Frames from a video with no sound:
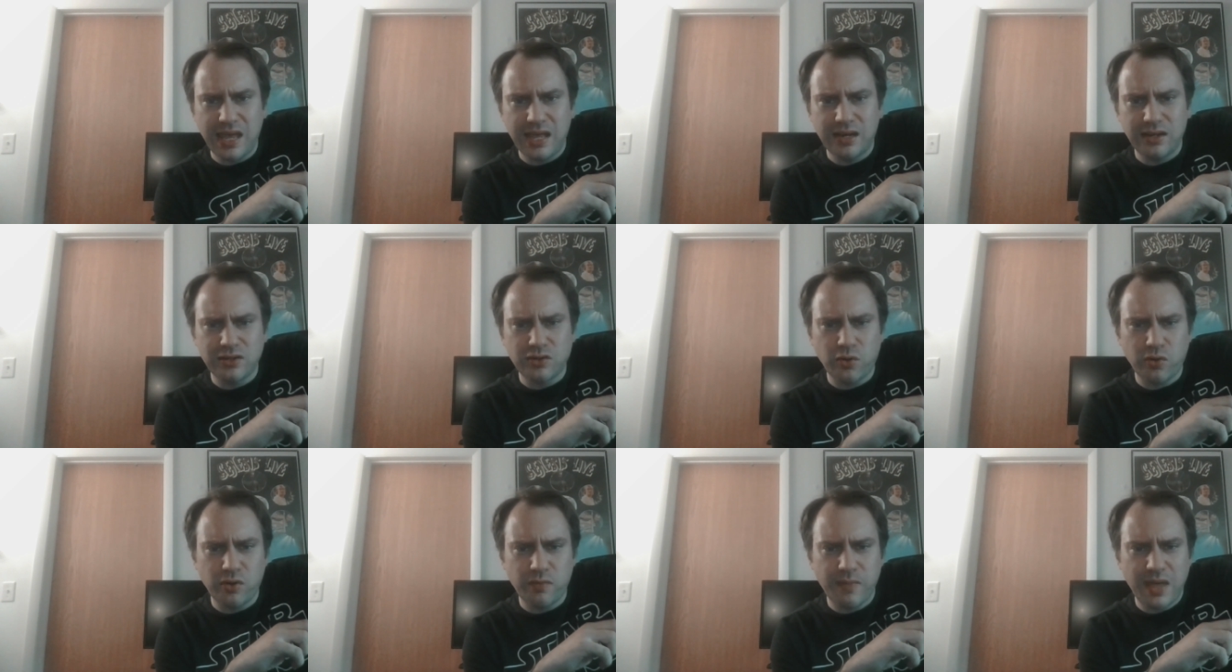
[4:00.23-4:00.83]
a
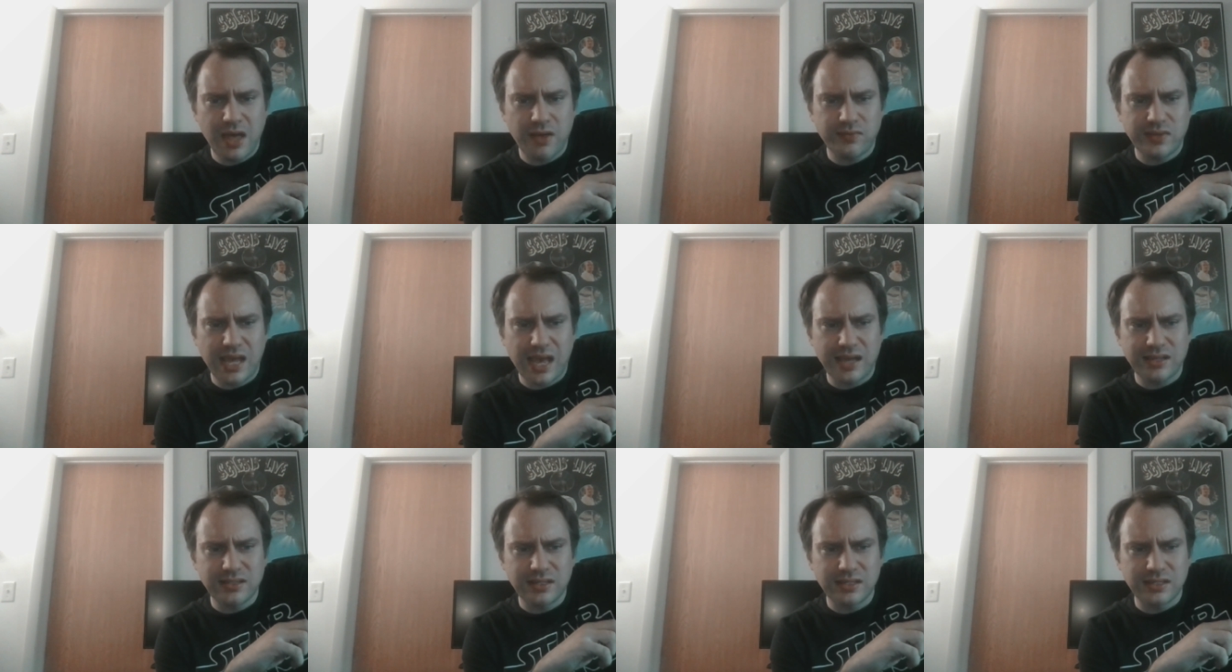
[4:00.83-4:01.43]
total amount of
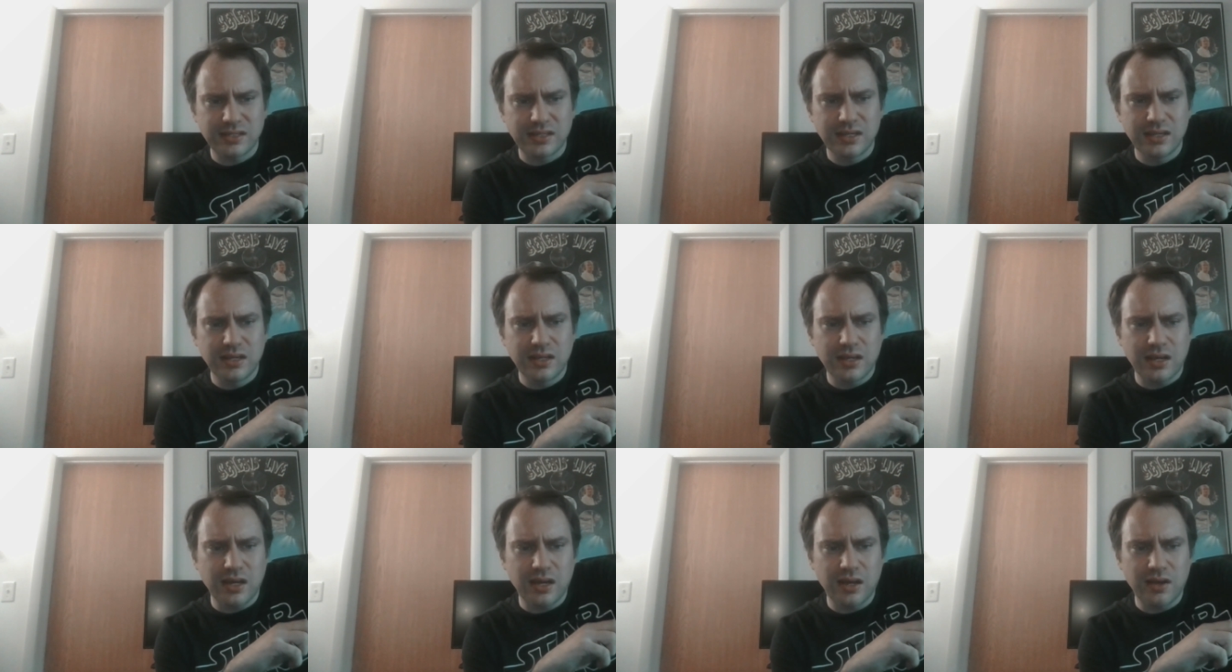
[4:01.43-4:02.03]
taxes
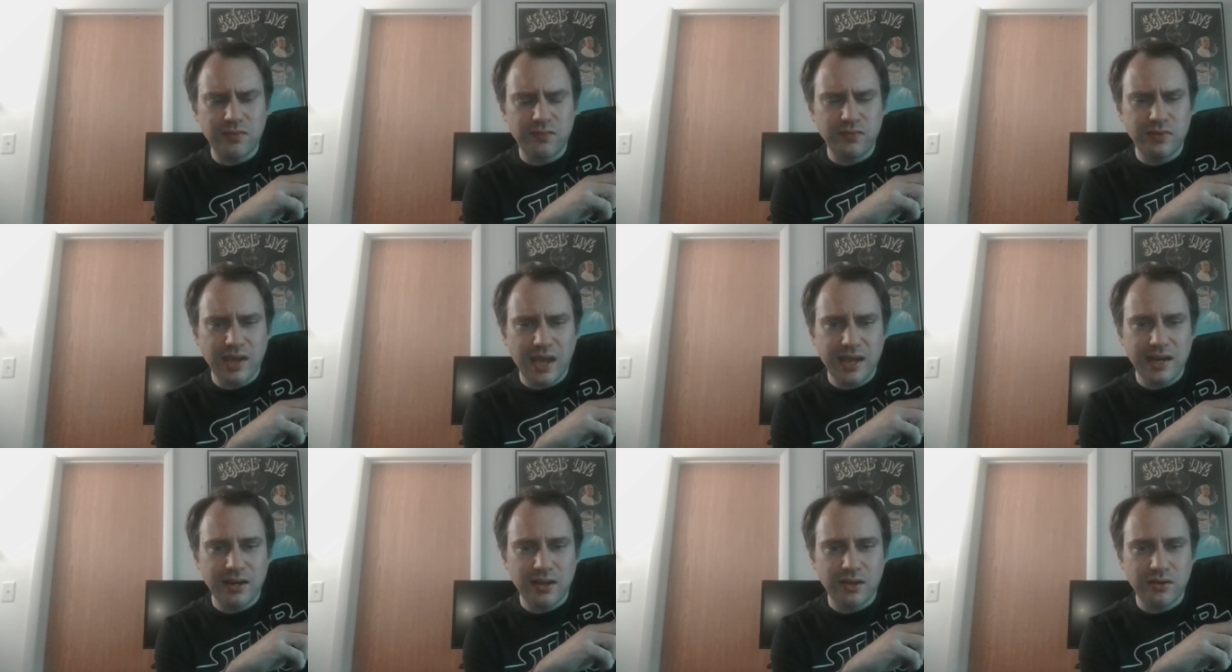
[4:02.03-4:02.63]
of
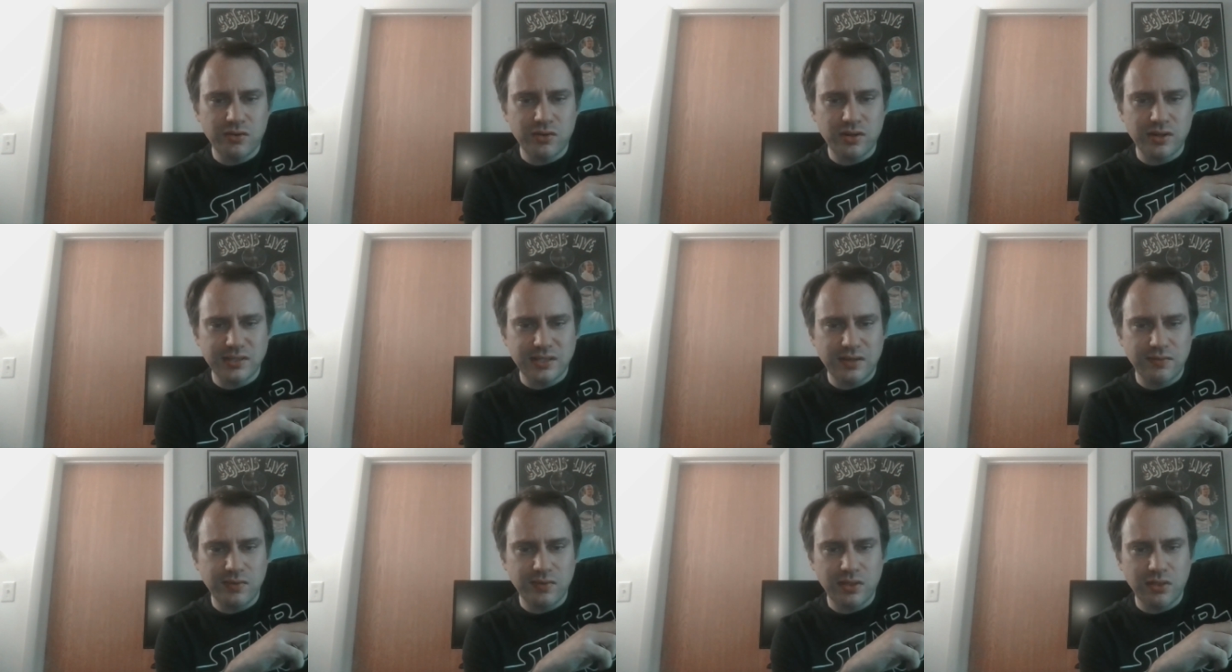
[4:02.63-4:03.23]

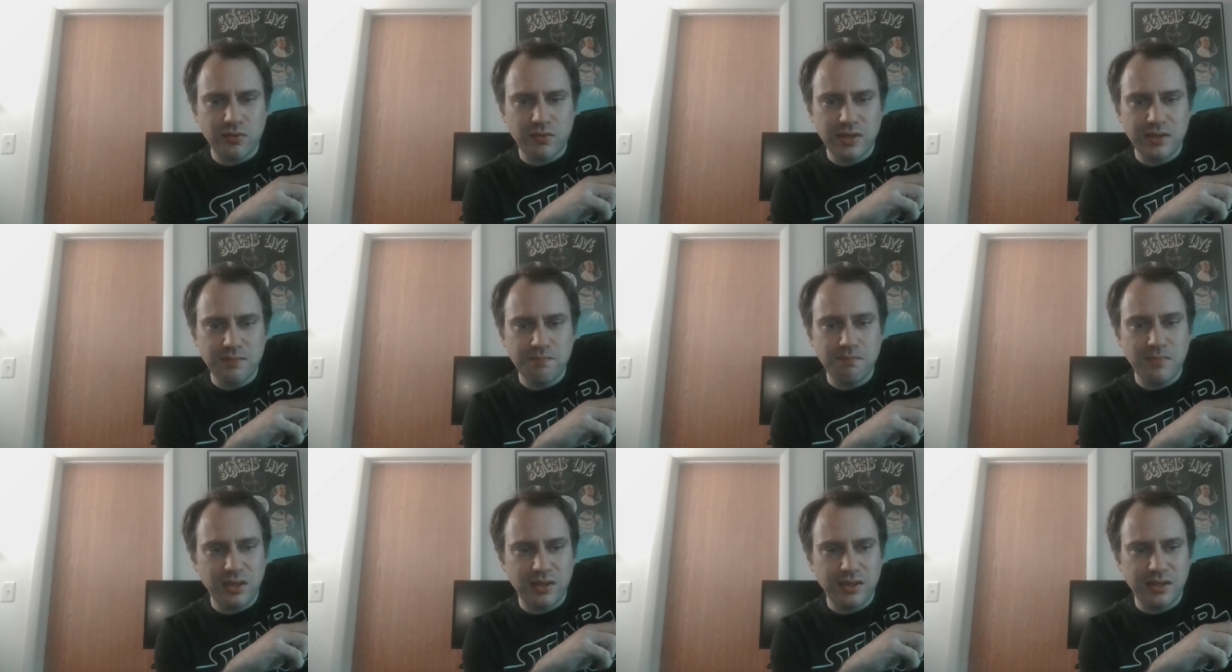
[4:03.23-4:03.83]
973
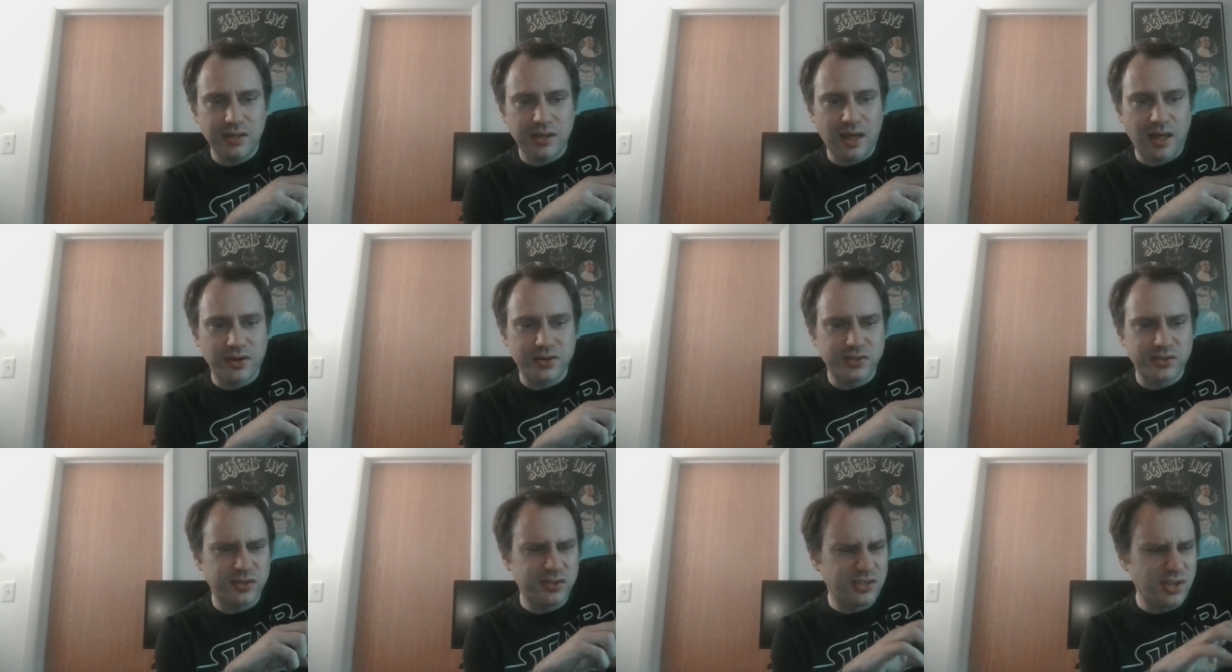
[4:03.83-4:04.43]
million
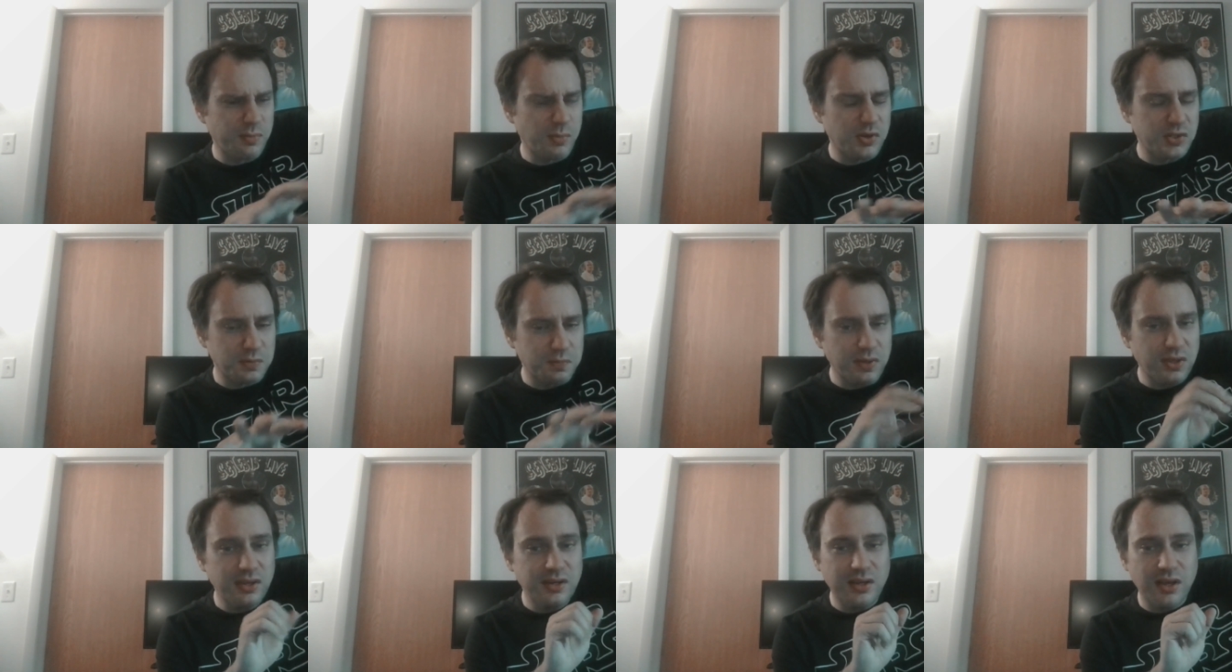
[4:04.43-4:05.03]
dollars. So it's almost a
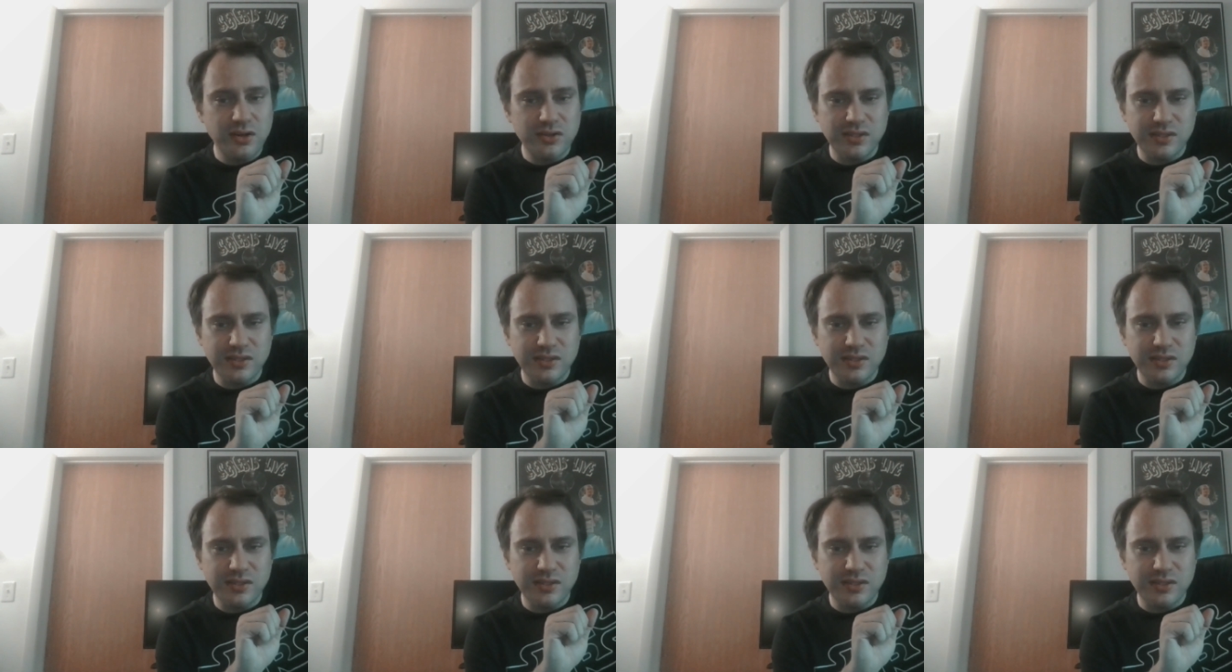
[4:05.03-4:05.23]
billion dollars.